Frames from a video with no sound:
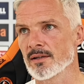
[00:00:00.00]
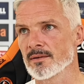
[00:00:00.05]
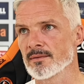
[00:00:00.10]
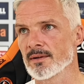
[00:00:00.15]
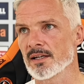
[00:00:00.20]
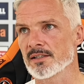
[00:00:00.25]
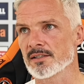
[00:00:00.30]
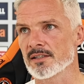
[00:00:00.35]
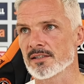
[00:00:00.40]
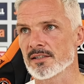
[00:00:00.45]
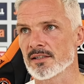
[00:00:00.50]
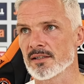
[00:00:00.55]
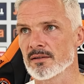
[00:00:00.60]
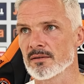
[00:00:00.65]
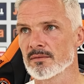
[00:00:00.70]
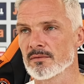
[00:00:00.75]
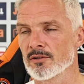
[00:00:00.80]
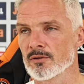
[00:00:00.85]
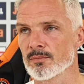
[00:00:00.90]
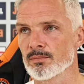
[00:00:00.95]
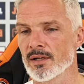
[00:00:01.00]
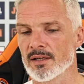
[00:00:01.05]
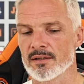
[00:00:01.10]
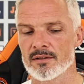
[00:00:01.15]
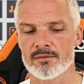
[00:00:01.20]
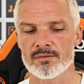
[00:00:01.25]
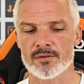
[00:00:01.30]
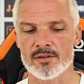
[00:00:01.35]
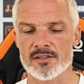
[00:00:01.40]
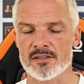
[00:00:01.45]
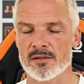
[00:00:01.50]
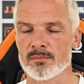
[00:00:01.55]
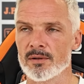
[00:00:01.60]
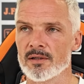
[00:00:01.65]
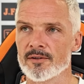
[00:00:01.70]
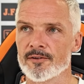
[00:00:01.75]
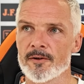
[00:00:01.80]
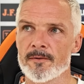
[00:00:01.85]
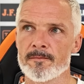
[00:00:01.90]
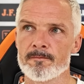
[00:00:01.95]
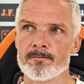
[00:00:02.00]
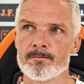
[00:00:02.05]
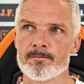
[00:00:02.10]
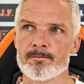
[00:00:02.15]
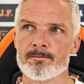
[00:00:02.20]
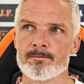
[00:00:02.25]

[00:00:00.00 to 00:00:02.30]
and as I said, plenty for us to build on.